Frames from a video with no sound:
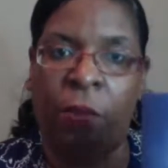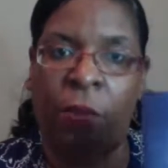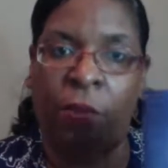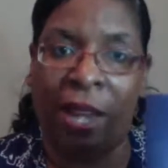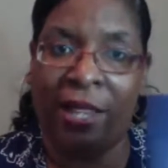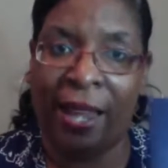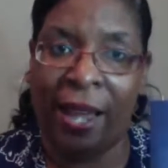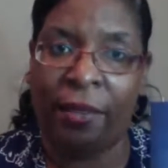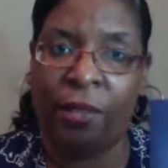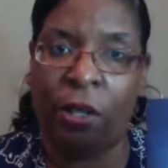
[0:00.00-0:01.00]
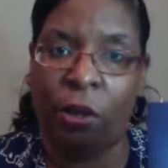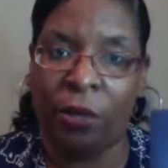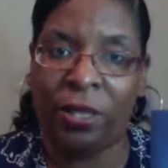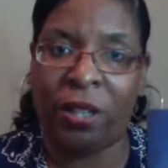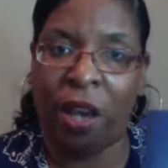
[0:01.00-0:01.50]
But right now, the
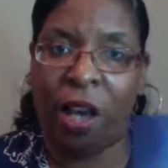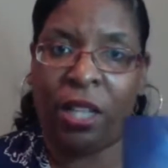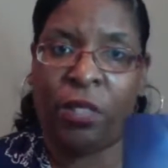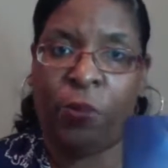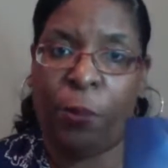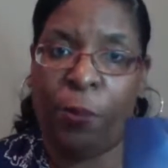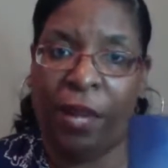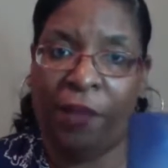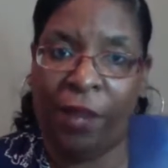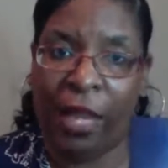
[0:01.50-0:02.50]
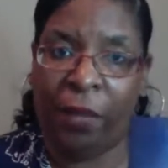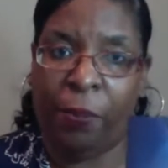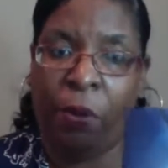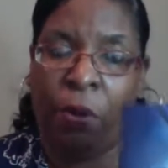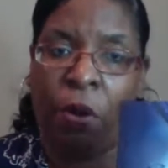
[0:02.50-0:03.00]
lowest cost will be
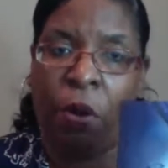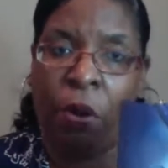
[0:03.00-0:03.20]
available